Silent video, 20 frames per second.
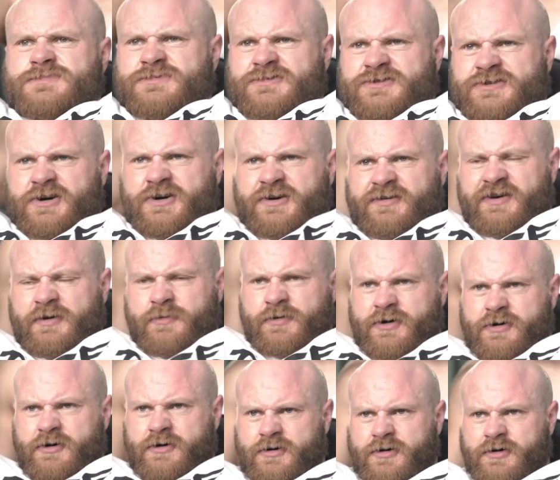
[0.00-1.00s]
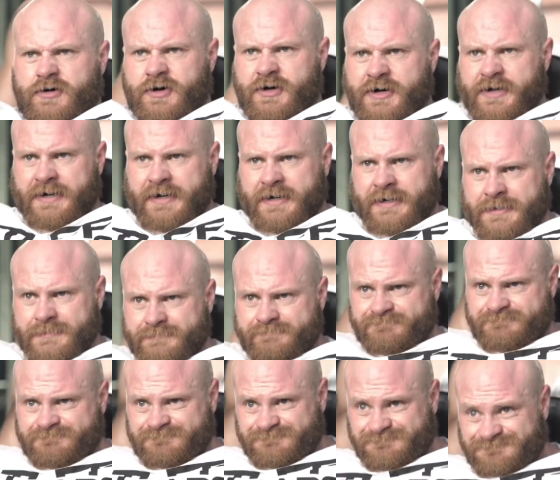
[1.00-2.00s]
Here we go. Squeeze them
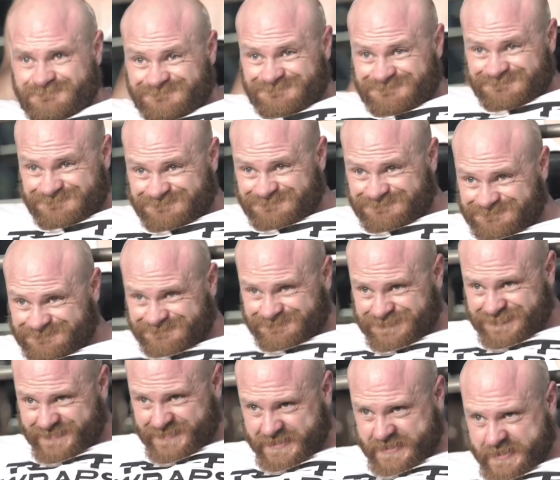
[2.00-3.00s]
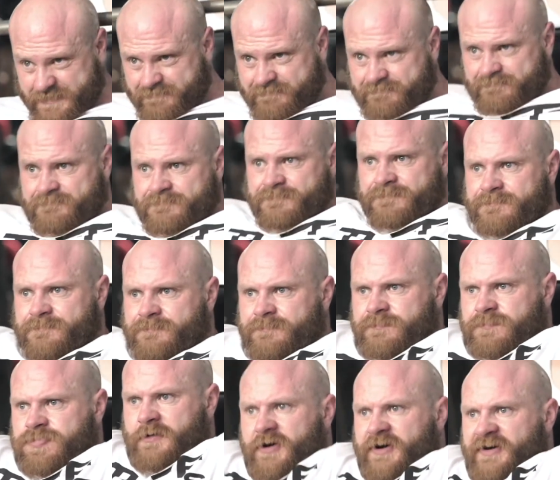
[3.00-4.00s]
out.
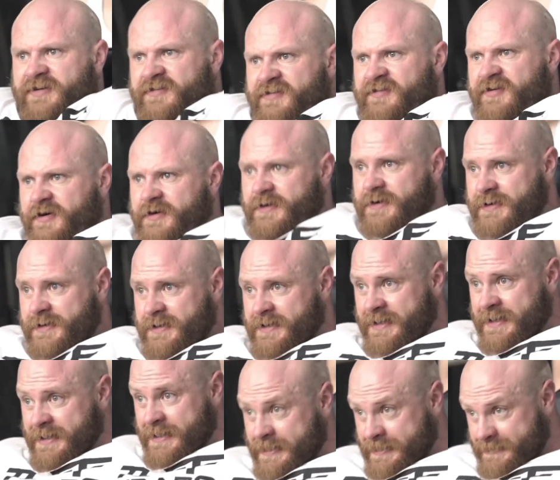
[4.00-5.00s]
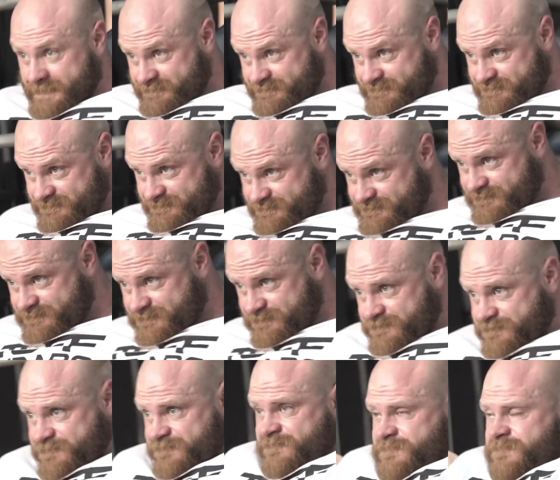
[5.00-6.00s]
One. Nice. Come on.
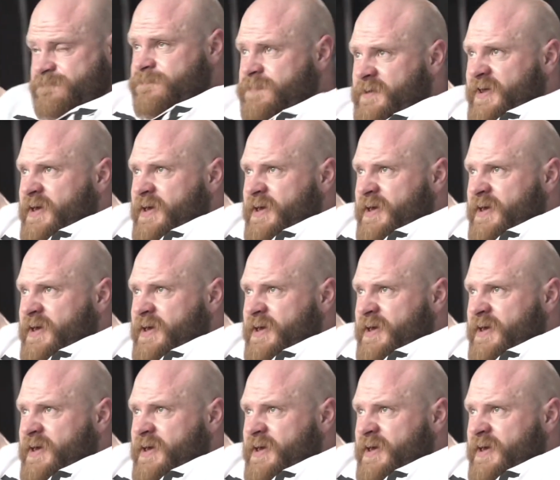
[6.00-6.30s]
Two.